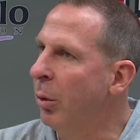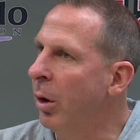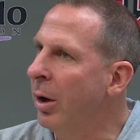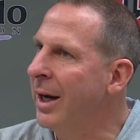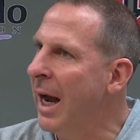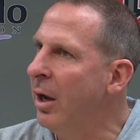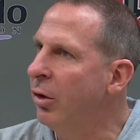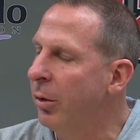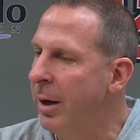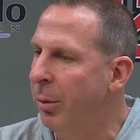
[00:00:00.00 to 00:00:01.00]
where our
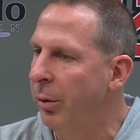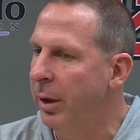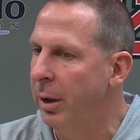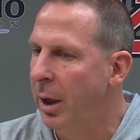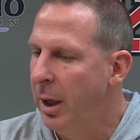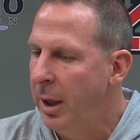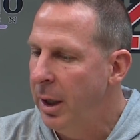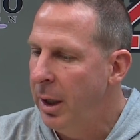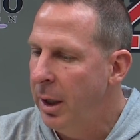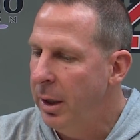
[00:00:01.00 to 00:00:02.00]
guys are able to
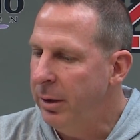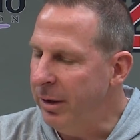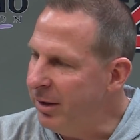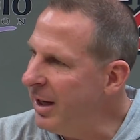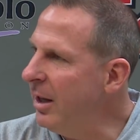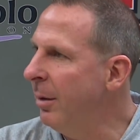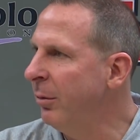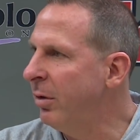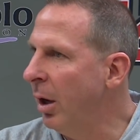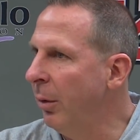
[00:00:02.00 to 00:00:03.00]
see
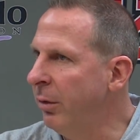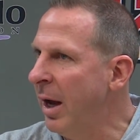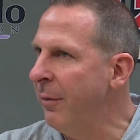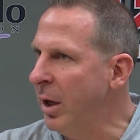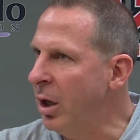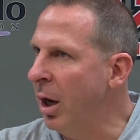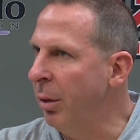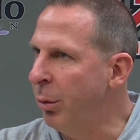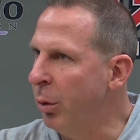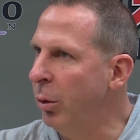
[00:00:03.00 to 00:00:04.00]
themselves having
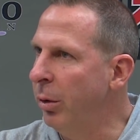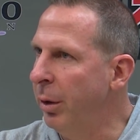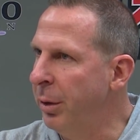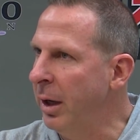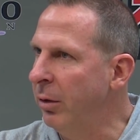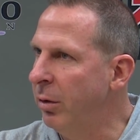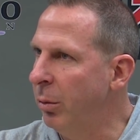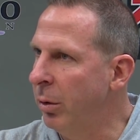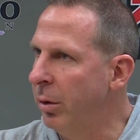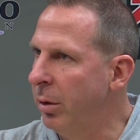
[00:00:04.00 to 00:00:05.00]
gone through the things
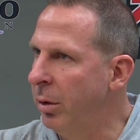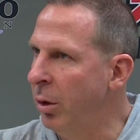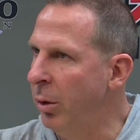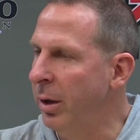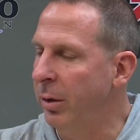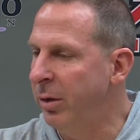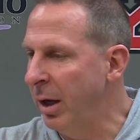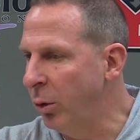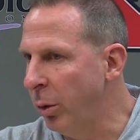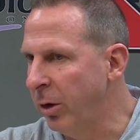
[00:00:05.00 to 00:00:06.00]
that we're doing,
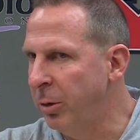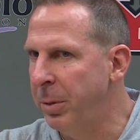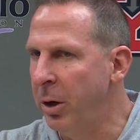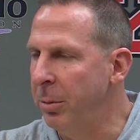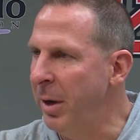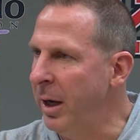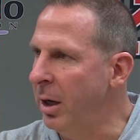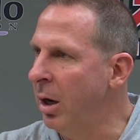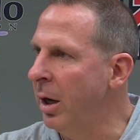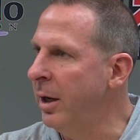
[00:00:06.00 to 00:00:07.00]
things we're
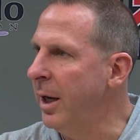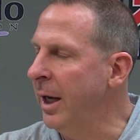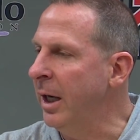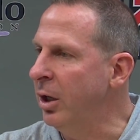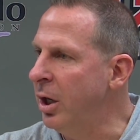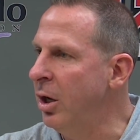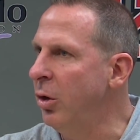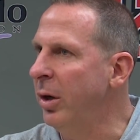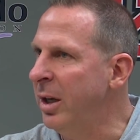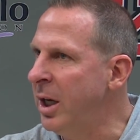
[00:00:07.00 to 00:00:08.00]
experimenting on, and
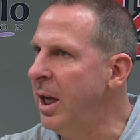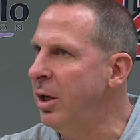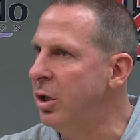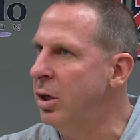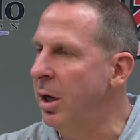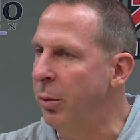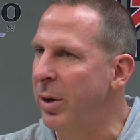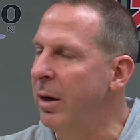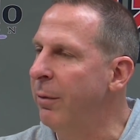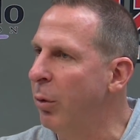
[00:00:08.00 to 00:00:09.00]
continue to teach and
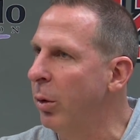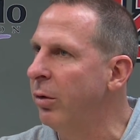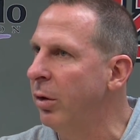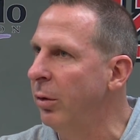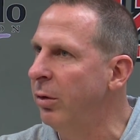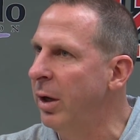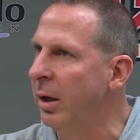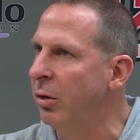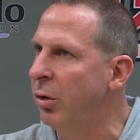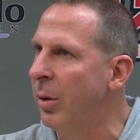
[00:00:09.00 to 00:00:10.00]
reinforce those
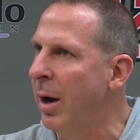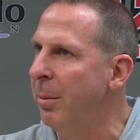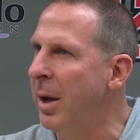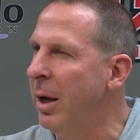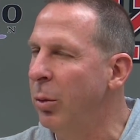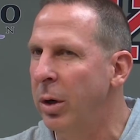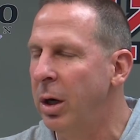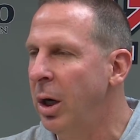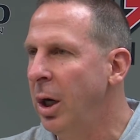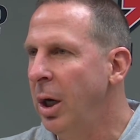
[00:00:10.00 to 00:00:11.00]
things throughout May. Where